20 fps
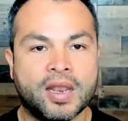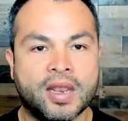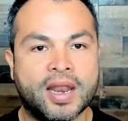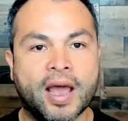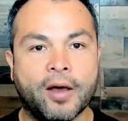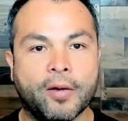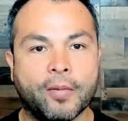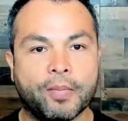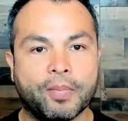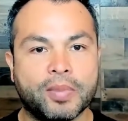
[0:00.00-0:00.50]

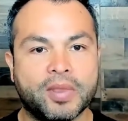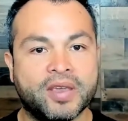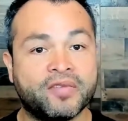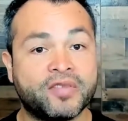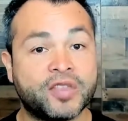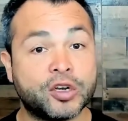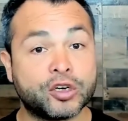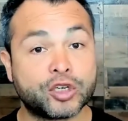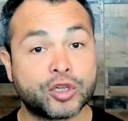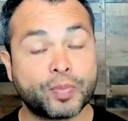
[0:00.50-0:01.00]
Now,
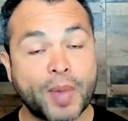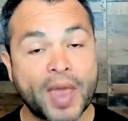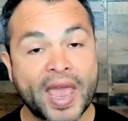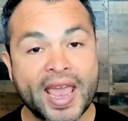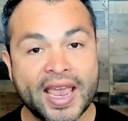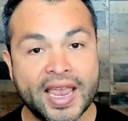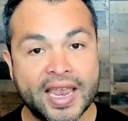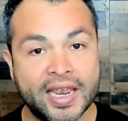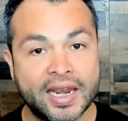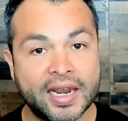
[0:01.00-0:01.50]
if there's
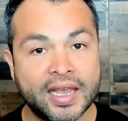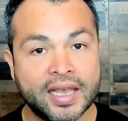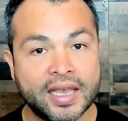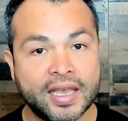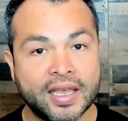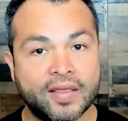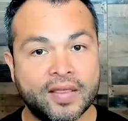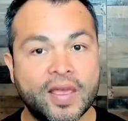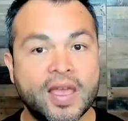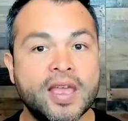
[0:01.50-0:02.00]
pain,
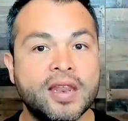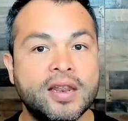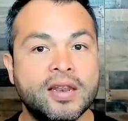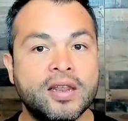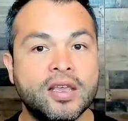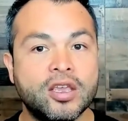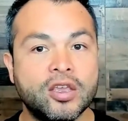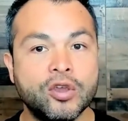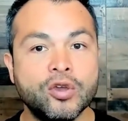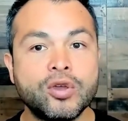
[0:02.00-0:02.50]

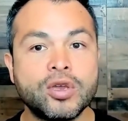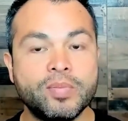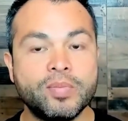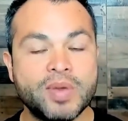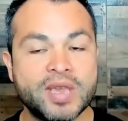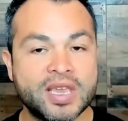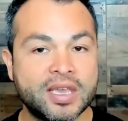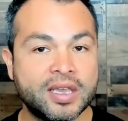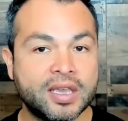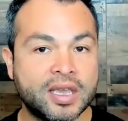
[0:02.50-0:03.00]
then you could
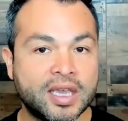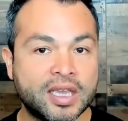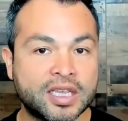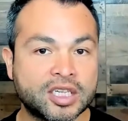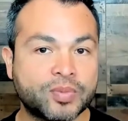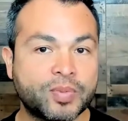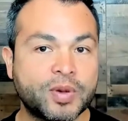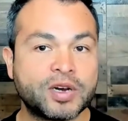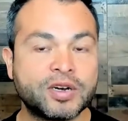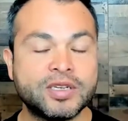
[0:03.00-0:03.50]
be
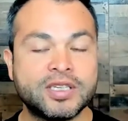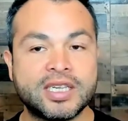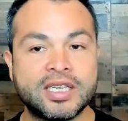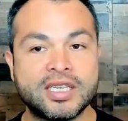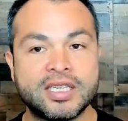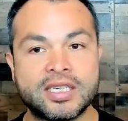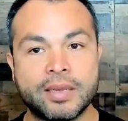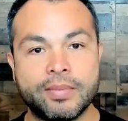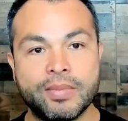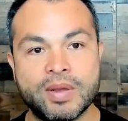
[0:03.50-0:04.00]

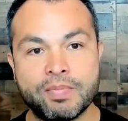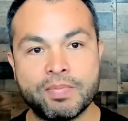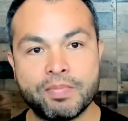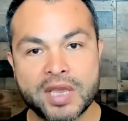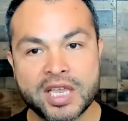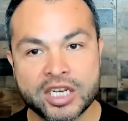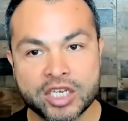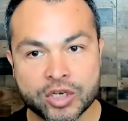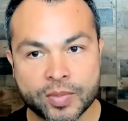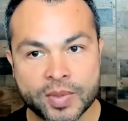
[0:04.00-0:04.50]
experiencing some
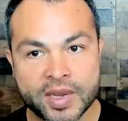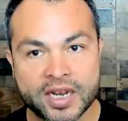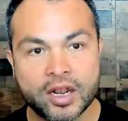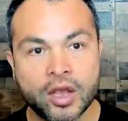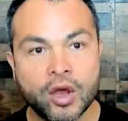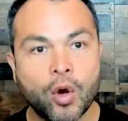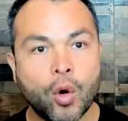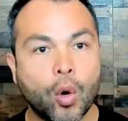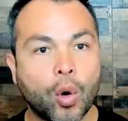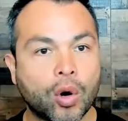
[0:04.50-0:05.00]
impingement
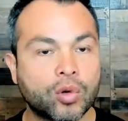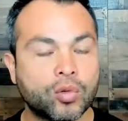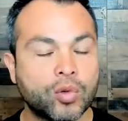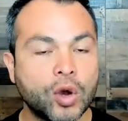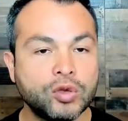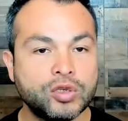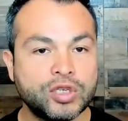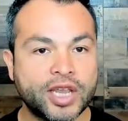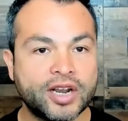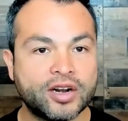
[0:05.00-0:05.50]
or
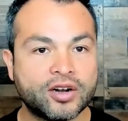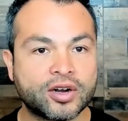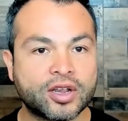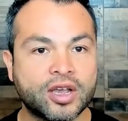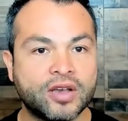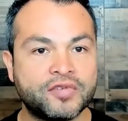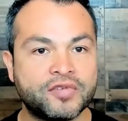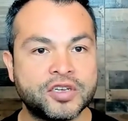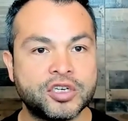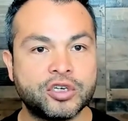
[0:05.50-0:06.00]
rotator
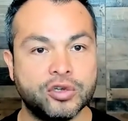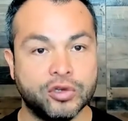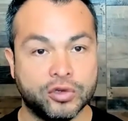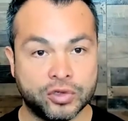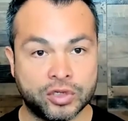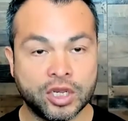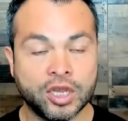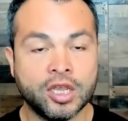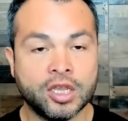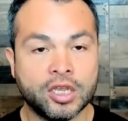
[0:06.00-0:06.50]
cuff
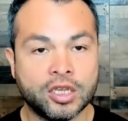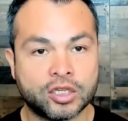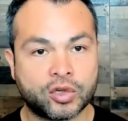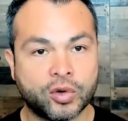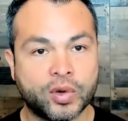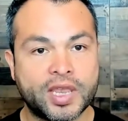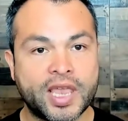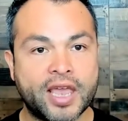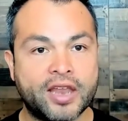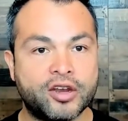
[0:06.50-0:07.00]
issues.
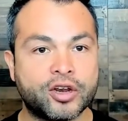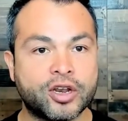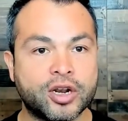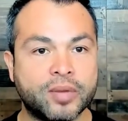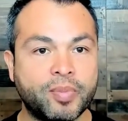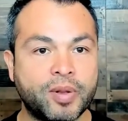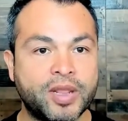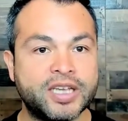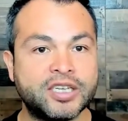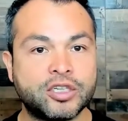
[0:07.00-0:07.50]
So again, you're
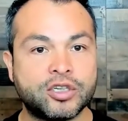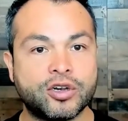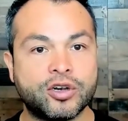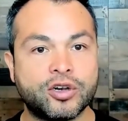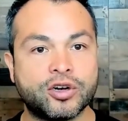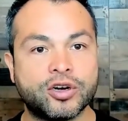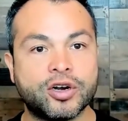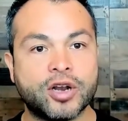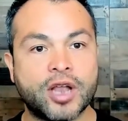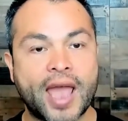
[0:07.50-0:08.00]
going to place
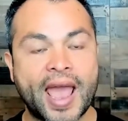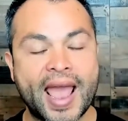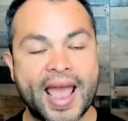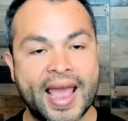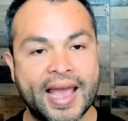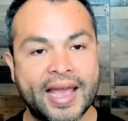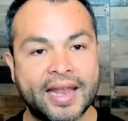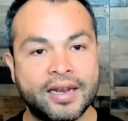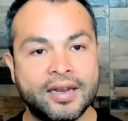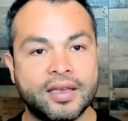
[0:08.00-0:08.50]
your
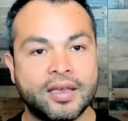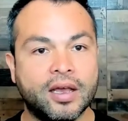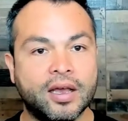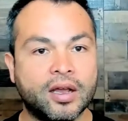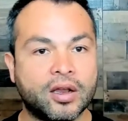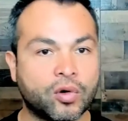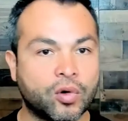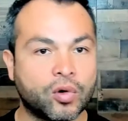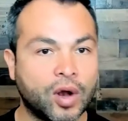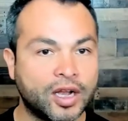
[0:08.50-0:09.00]
hand
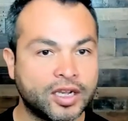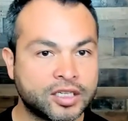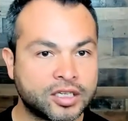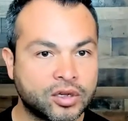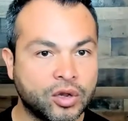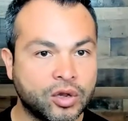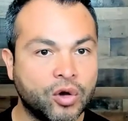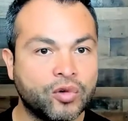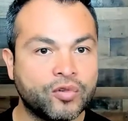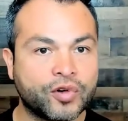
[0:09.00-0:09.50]

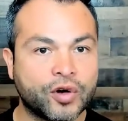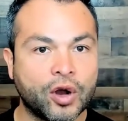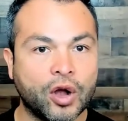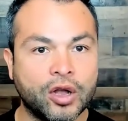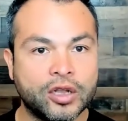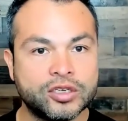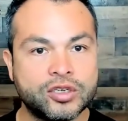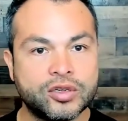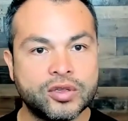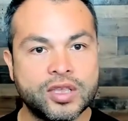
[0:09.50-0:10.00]
across over
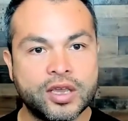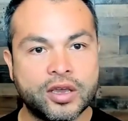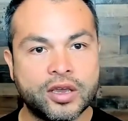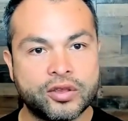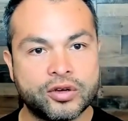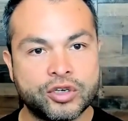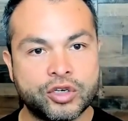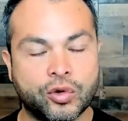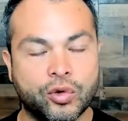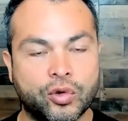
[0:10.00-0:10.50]
onto the
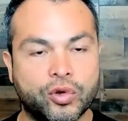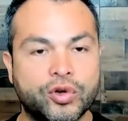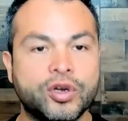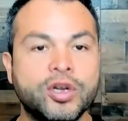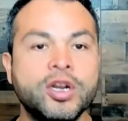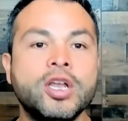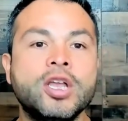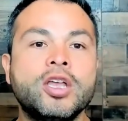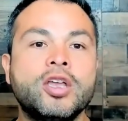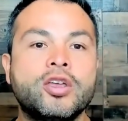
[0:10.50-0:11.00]
other
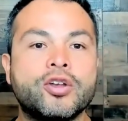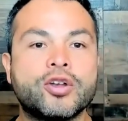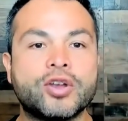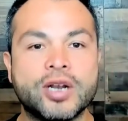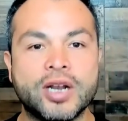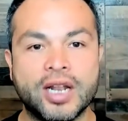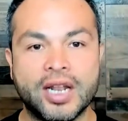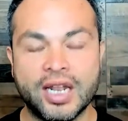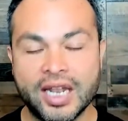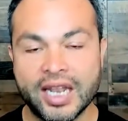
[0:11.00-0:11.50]
shoulder. You're
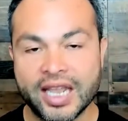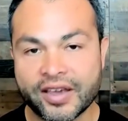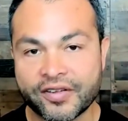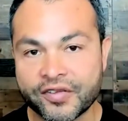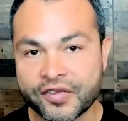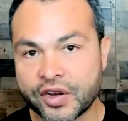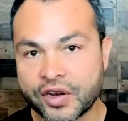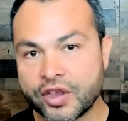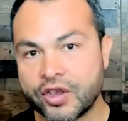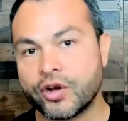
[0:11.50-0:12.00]
going to
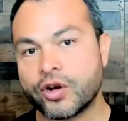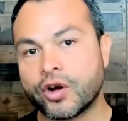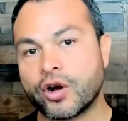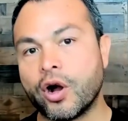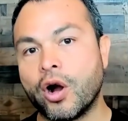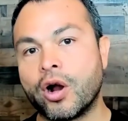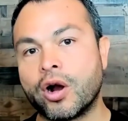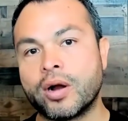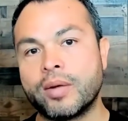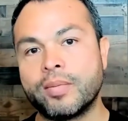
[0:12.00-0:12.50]
lift
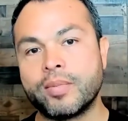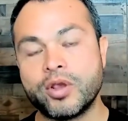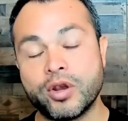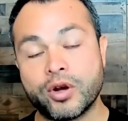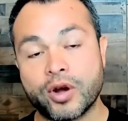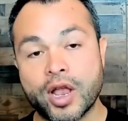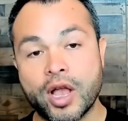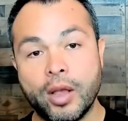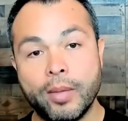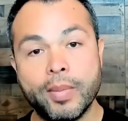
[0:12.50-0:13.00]
your arm,
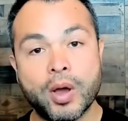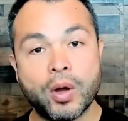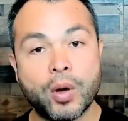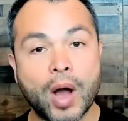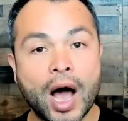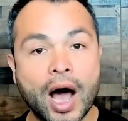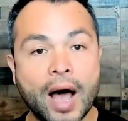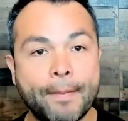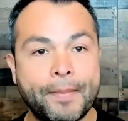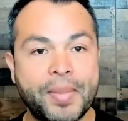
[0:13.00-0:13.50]
your
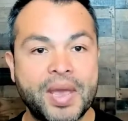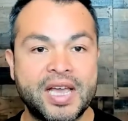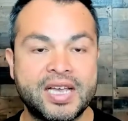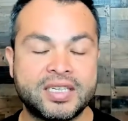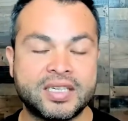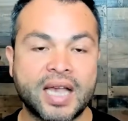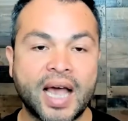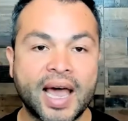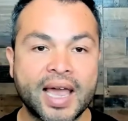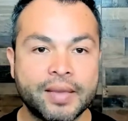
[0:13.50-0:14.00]
elbow up
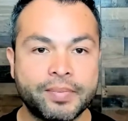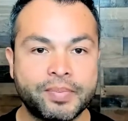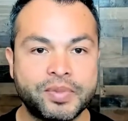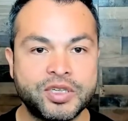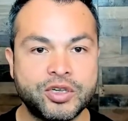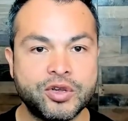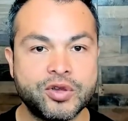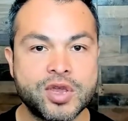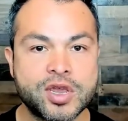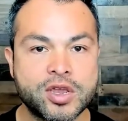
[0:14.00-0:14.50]
as high up
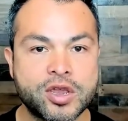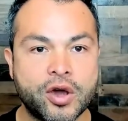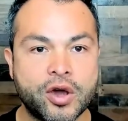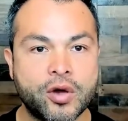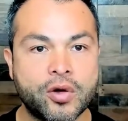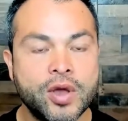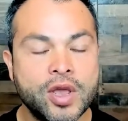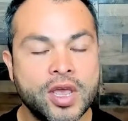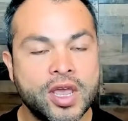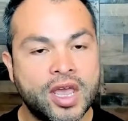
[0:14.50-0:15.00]
as you can
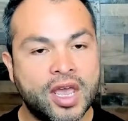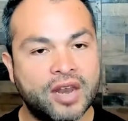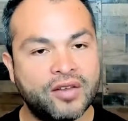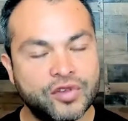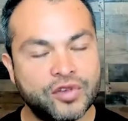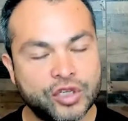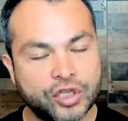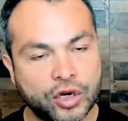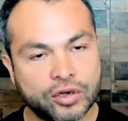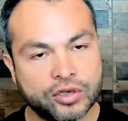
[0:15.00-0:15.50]
go. And if
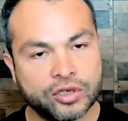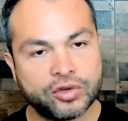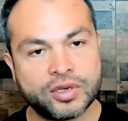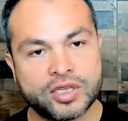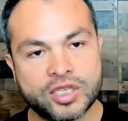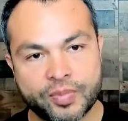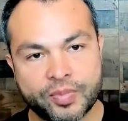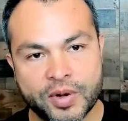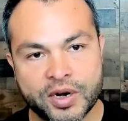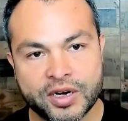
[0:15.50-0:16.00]
you start to
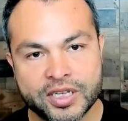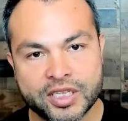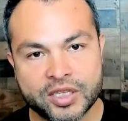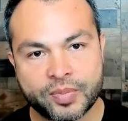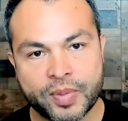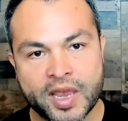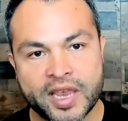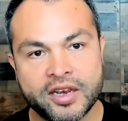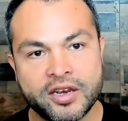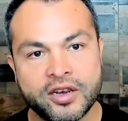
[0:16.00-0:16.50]
experience
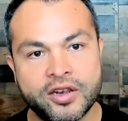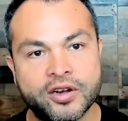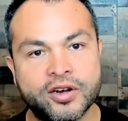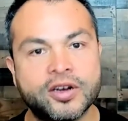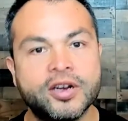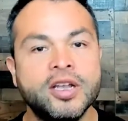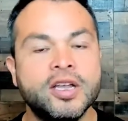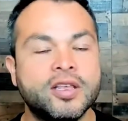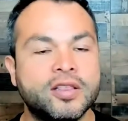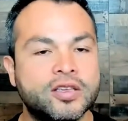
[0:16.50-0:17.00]
pain
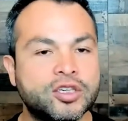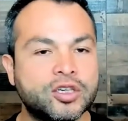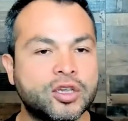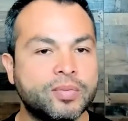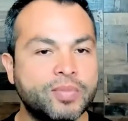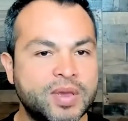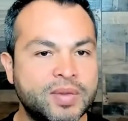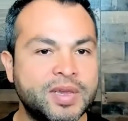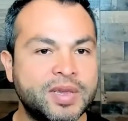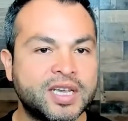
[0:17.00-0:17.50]
here, this
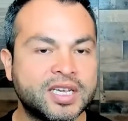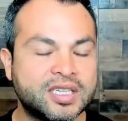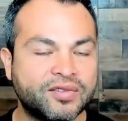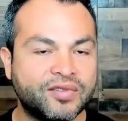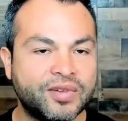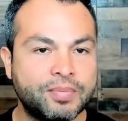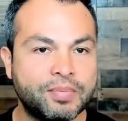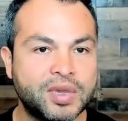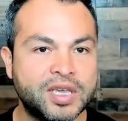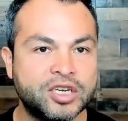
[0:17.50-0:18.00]
could be because
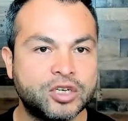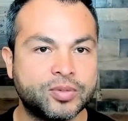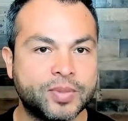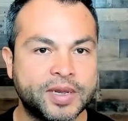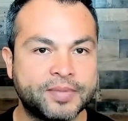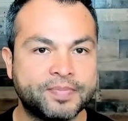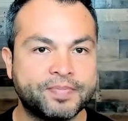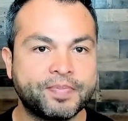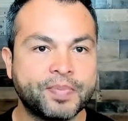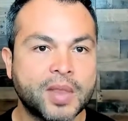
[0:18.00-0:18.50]
of
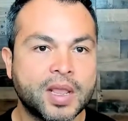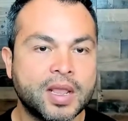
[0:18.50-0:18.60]
impingement.